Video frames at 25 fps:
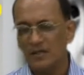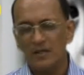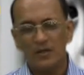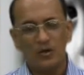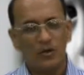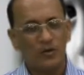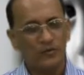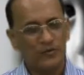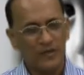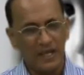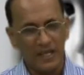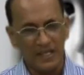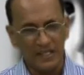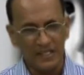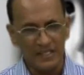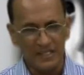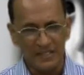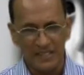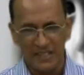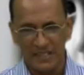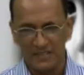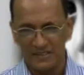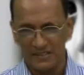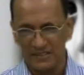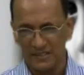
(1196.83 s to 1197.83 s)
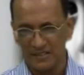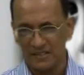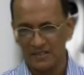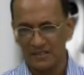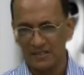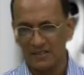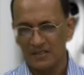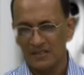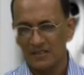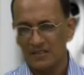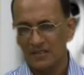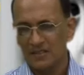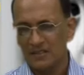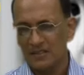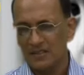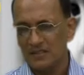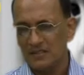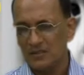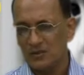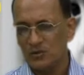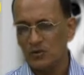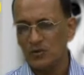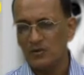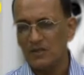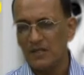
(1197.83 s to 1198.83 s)
of any nature,
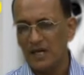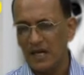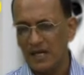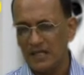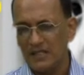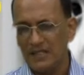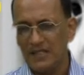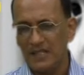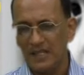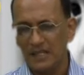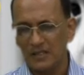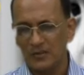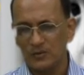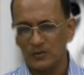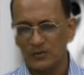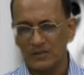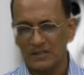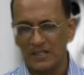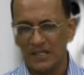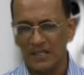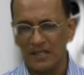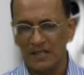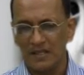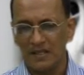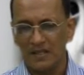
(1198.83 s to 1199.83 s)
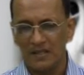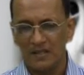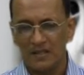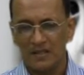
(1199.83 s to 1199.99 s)
it's good idea to say,